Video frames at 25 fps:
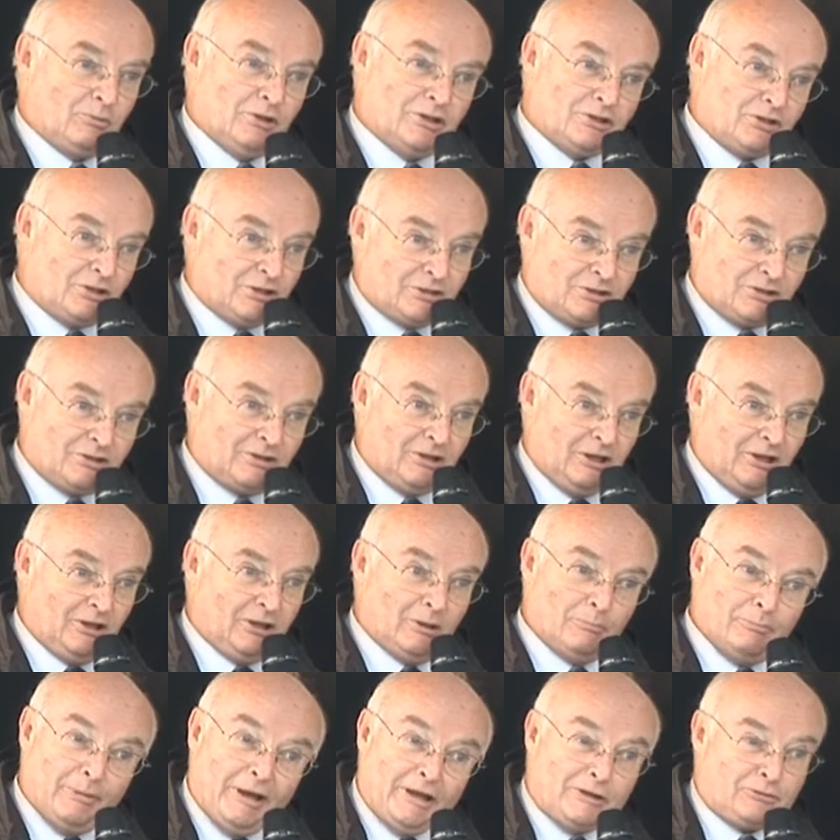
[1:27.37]
which is
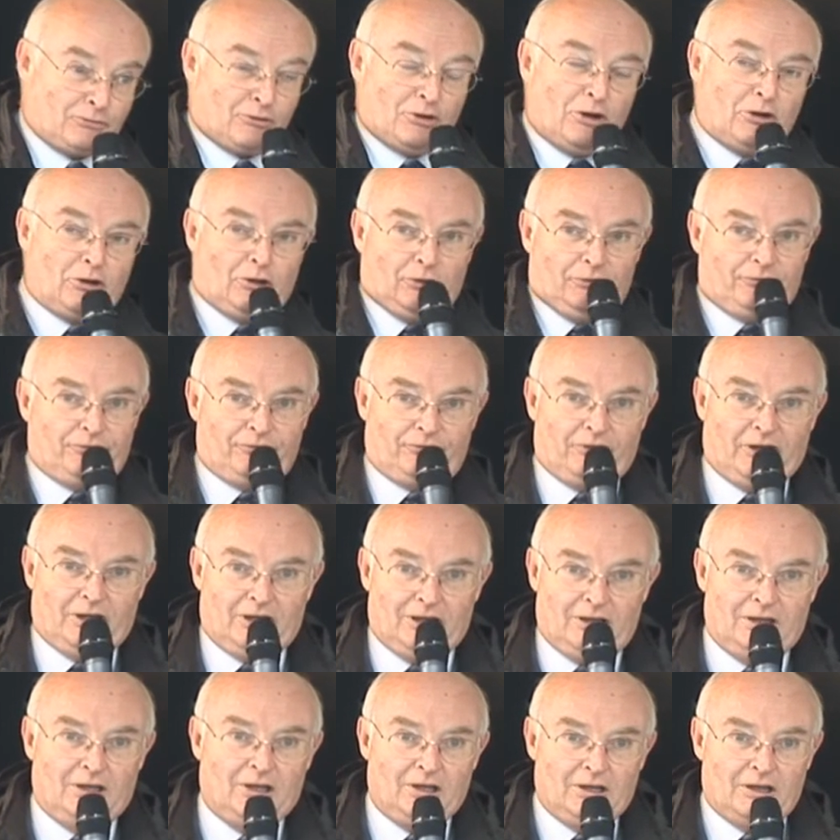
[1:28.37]
the bedrock of,
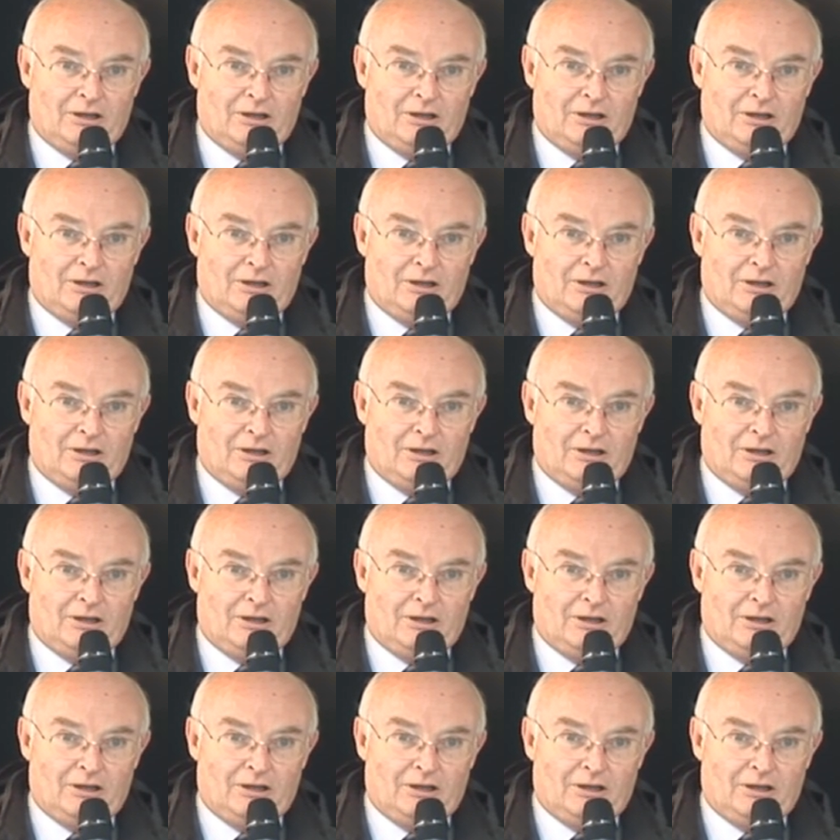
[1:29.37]
uh,